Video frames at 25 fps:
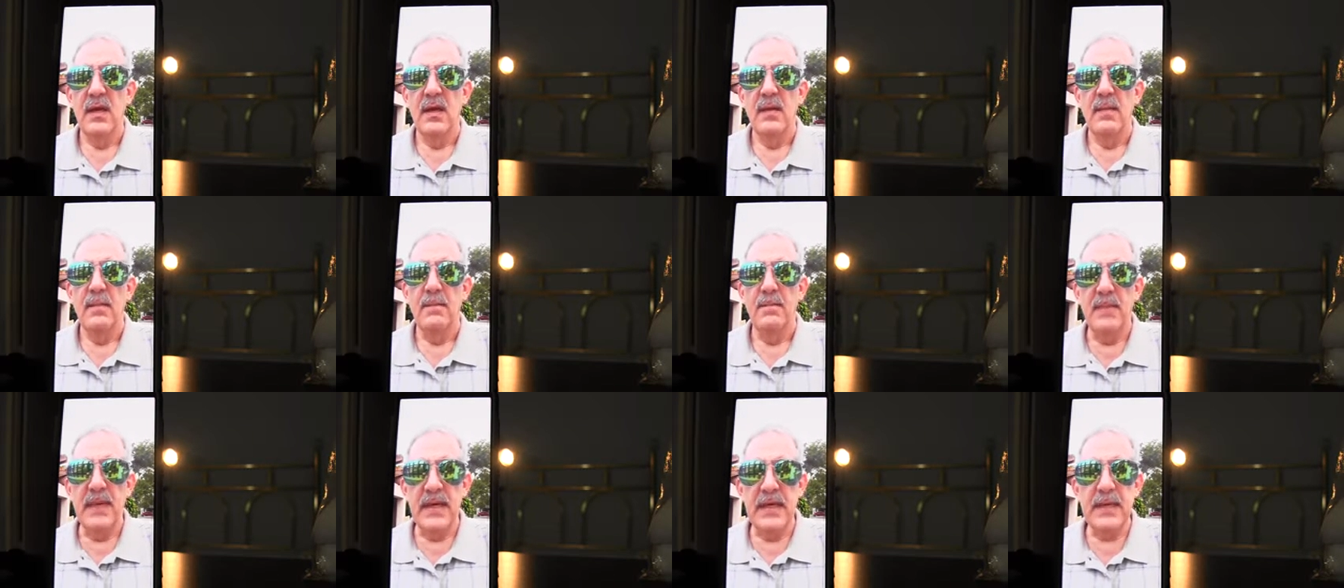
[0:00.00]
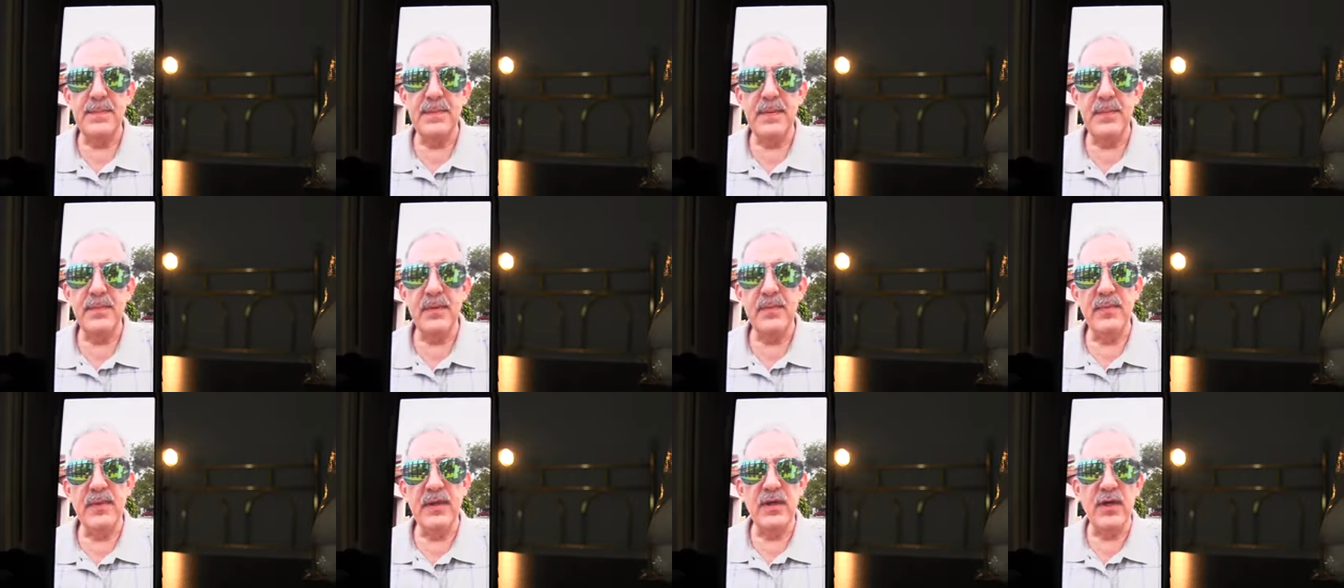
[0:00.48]
many people have
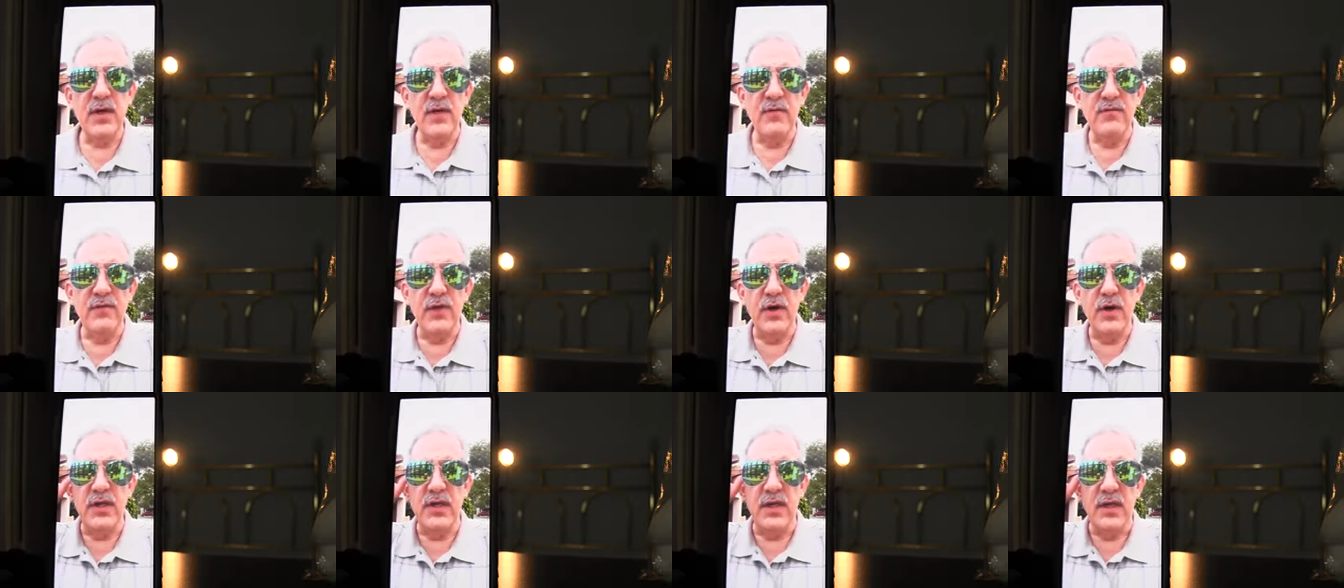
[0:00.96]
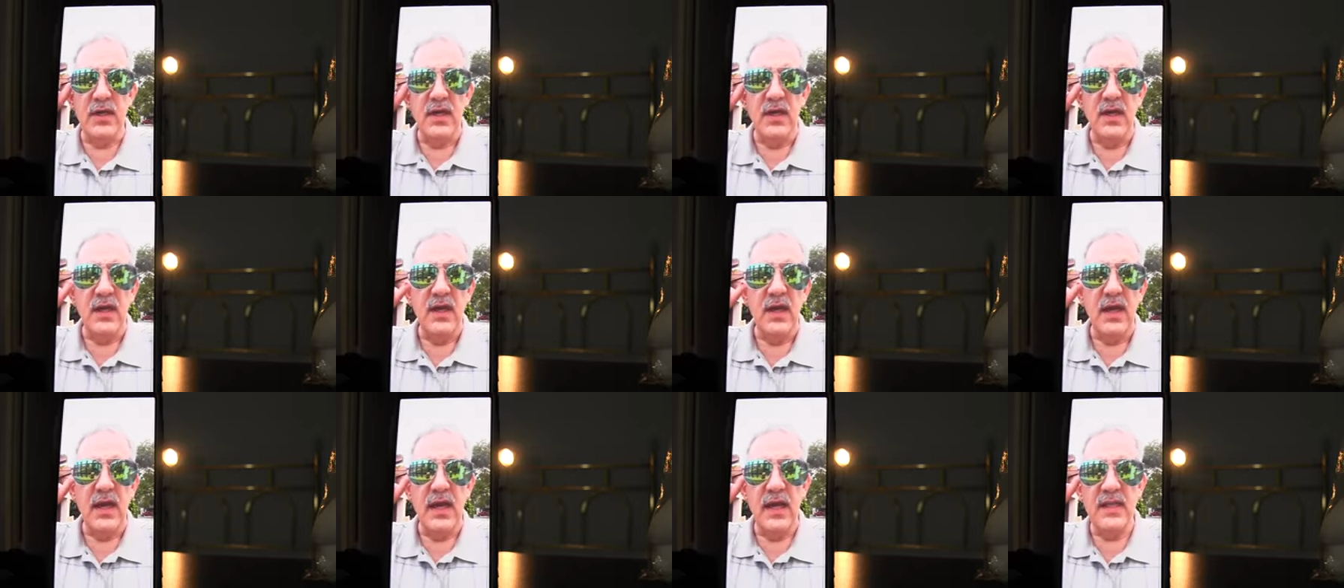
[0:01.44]
been converting,
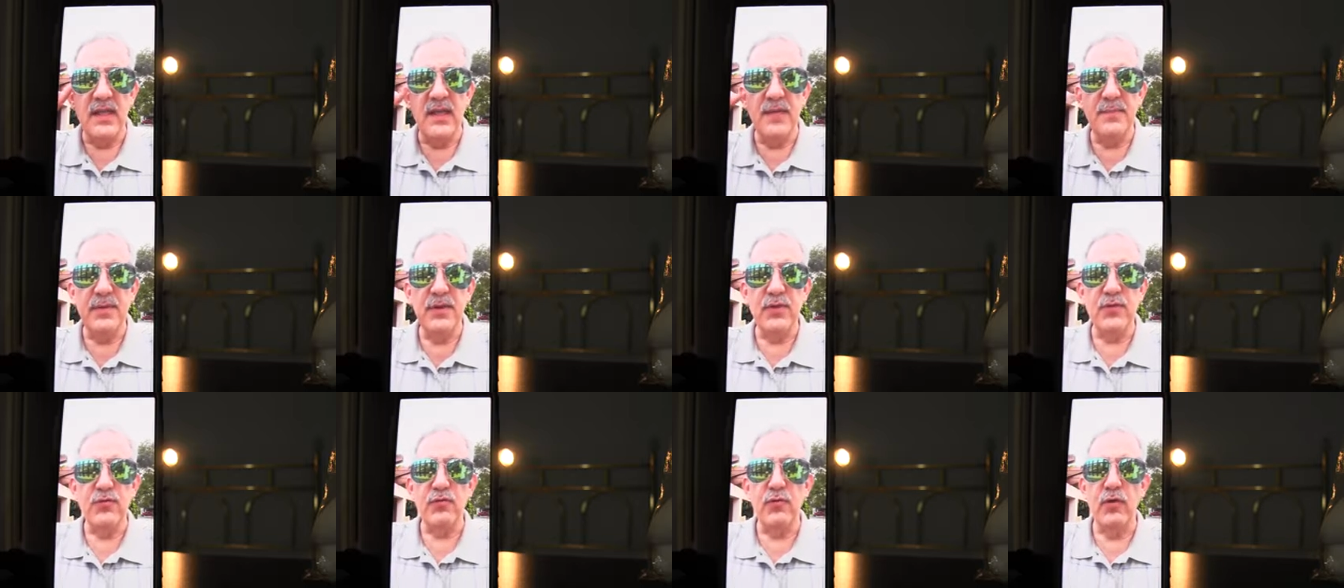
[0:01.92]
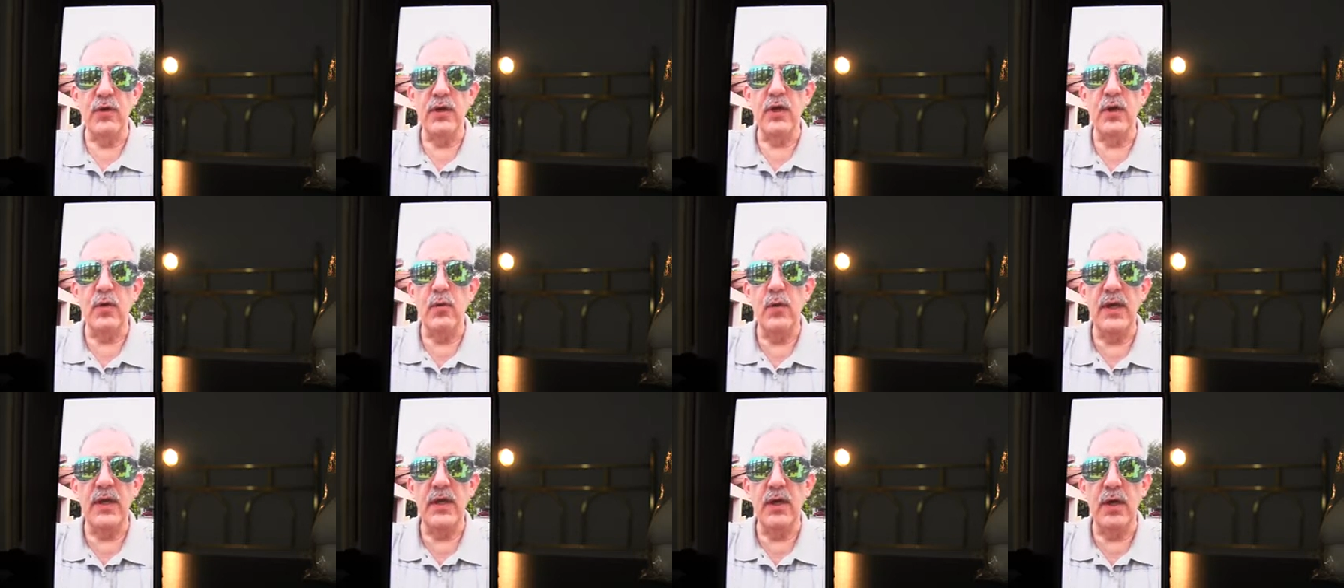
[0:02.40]
and they've been throwing away all